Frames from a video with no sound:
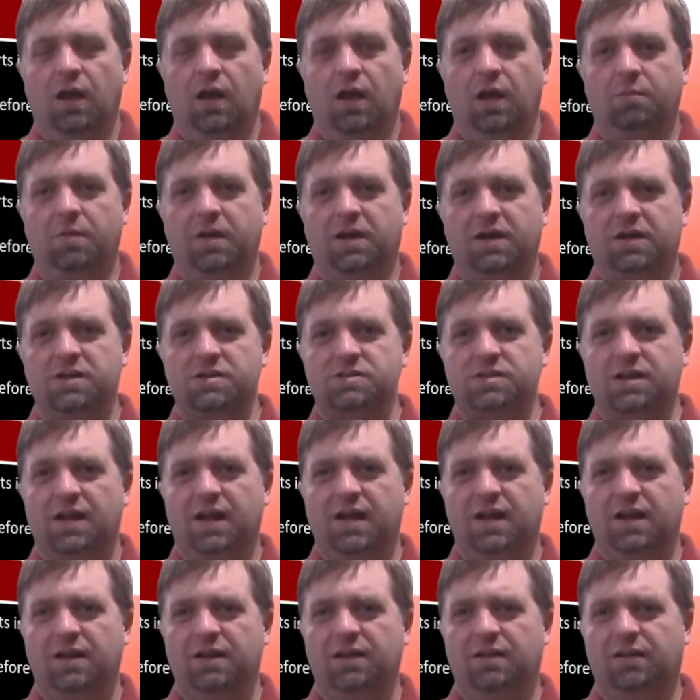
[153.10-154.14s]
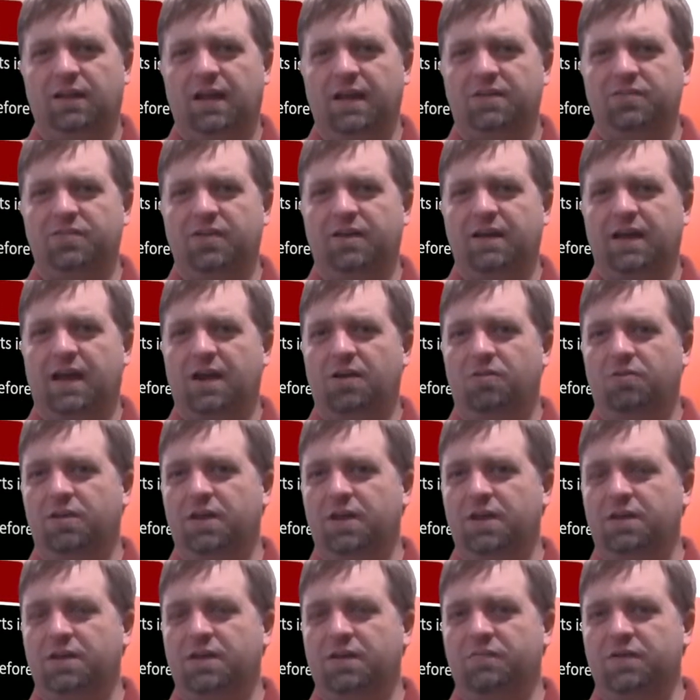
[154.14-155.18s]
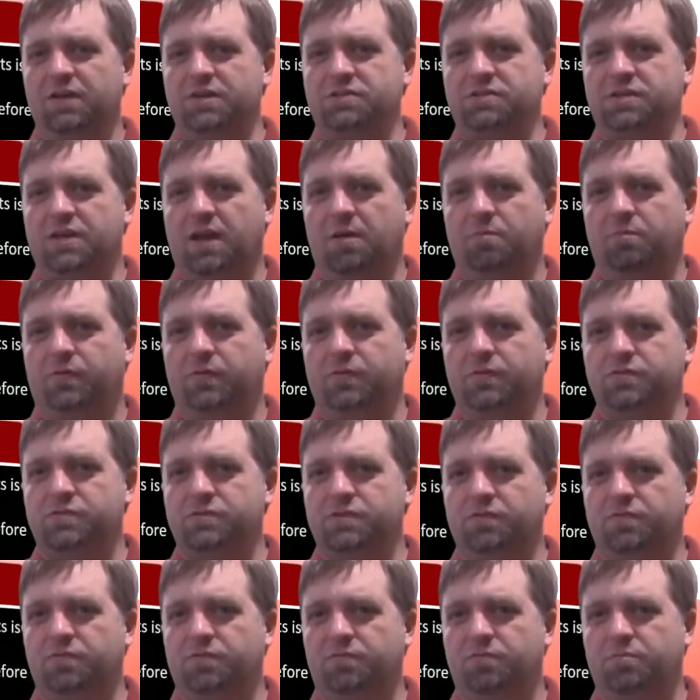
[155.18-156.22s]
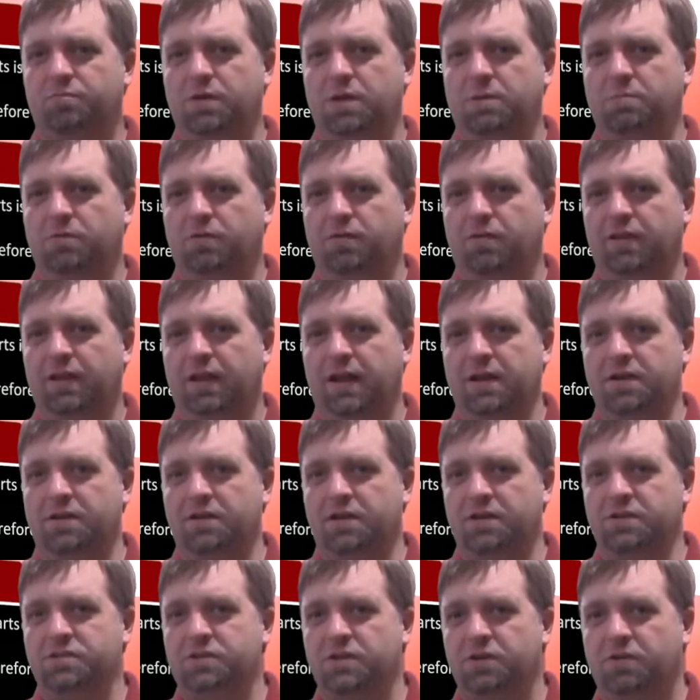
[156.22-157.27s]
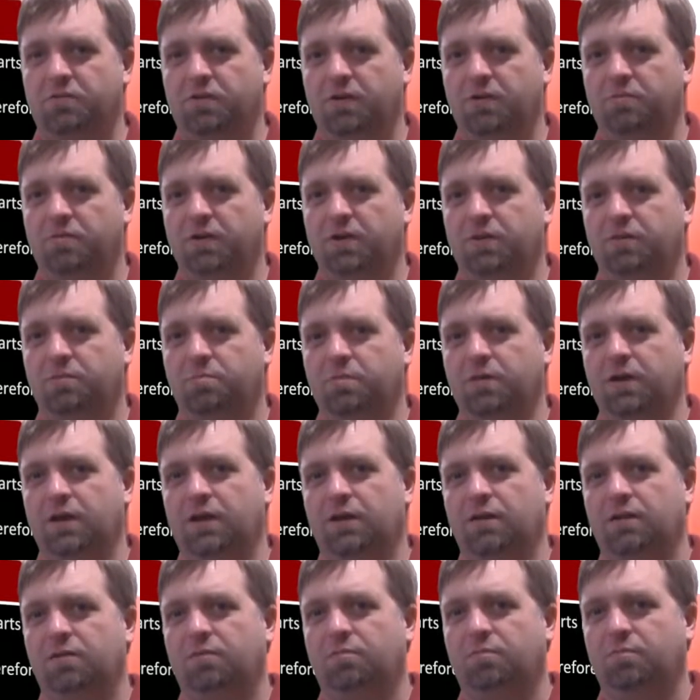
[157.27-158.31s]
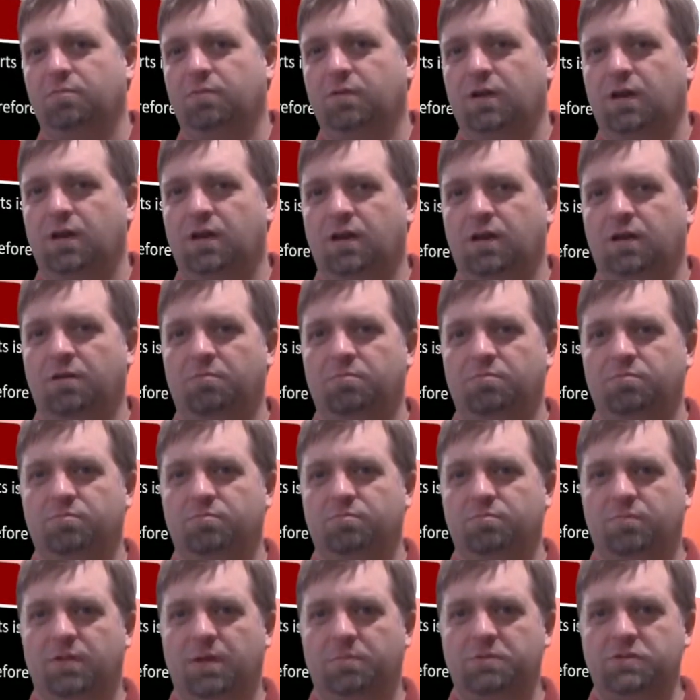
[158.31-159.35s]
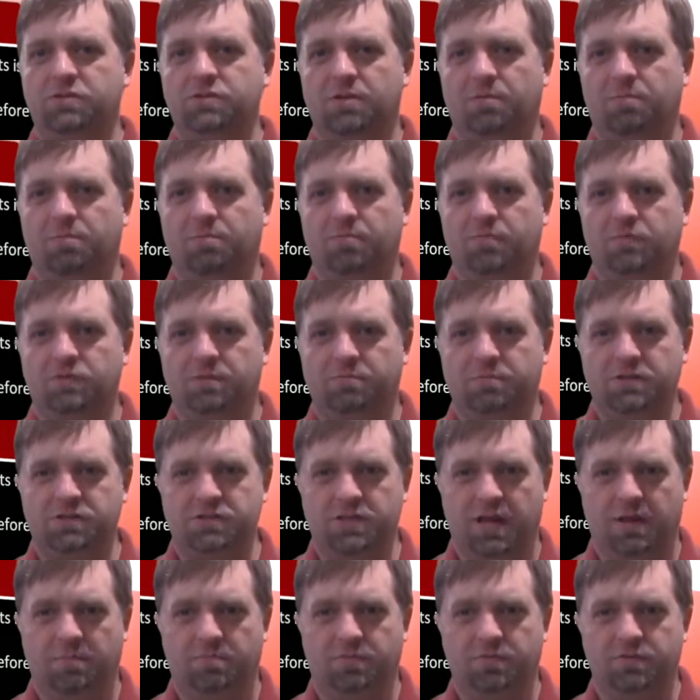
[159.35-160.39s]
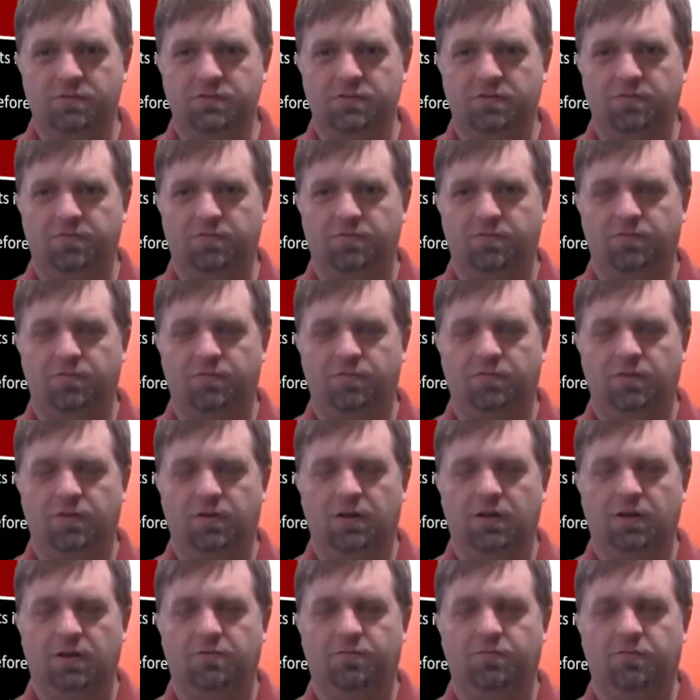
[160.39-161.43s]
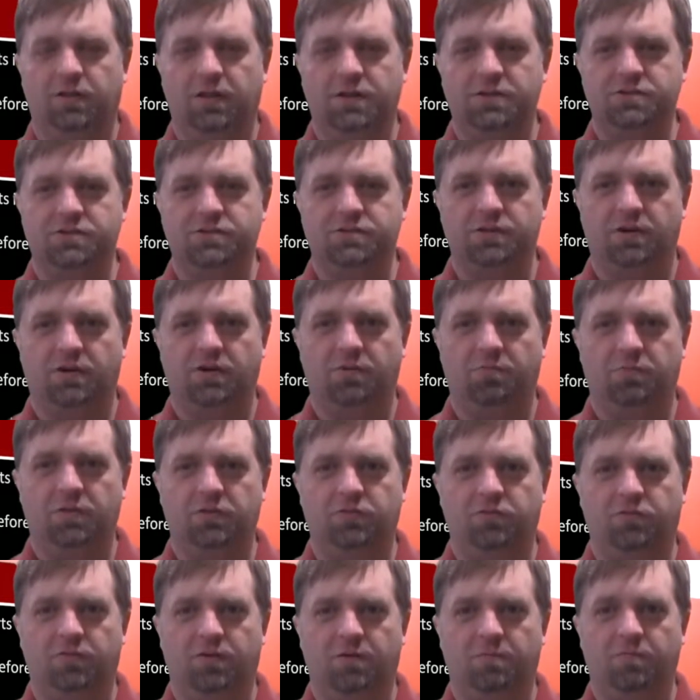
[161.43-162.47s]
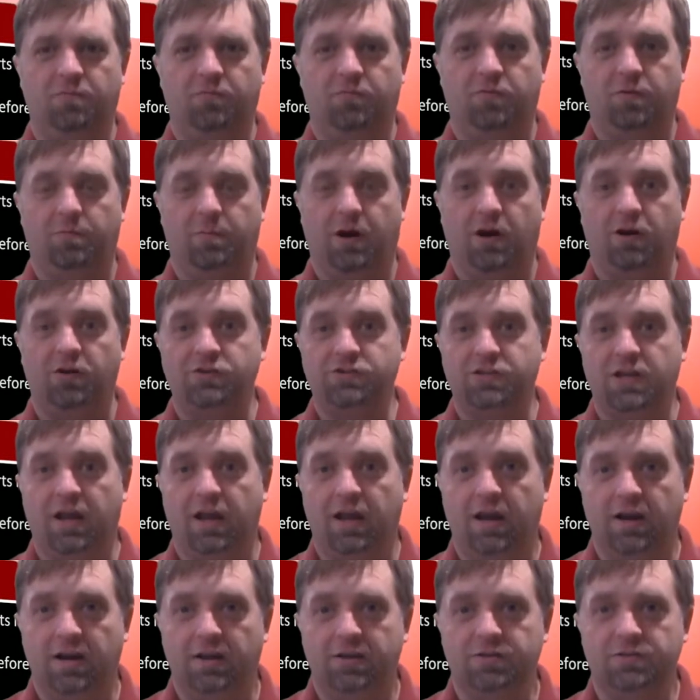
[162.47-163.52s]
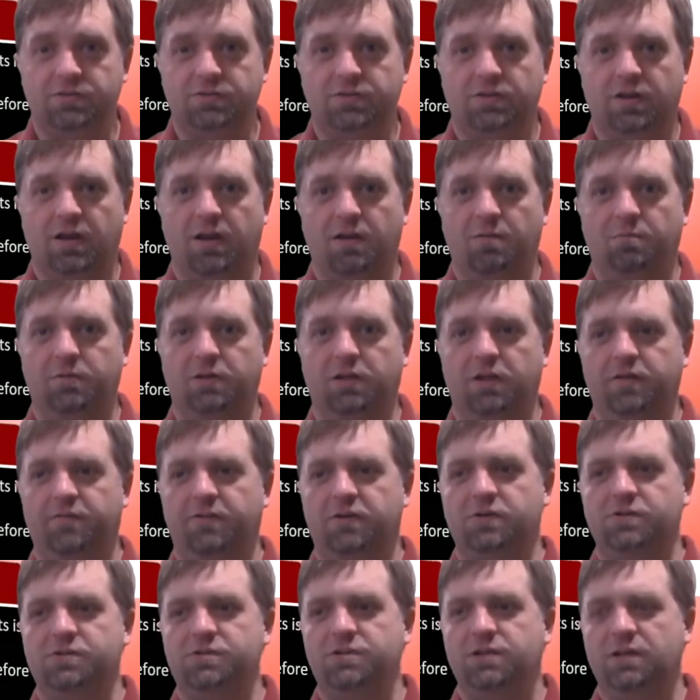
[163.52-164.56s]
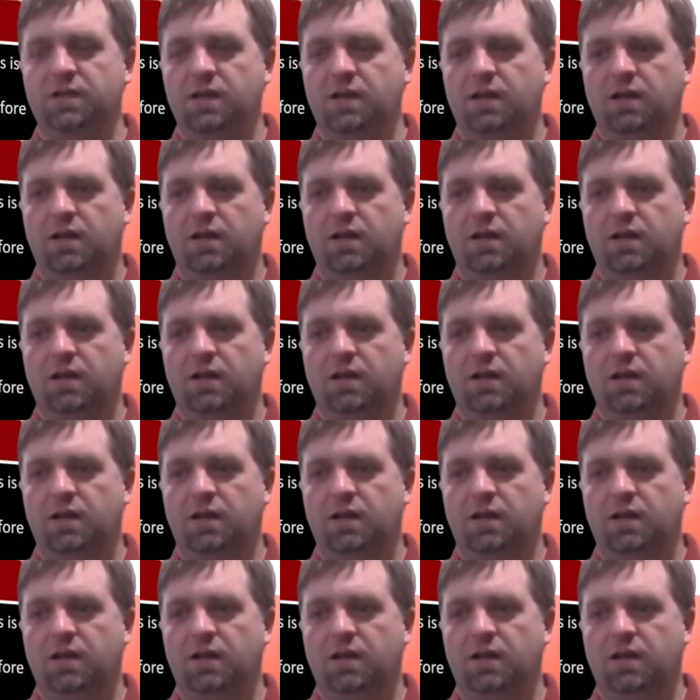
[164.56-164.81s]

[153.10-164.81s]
And because I like to not only give examples of people that I disagree with, but maybe some examples of fallacious arguments from our side as believers.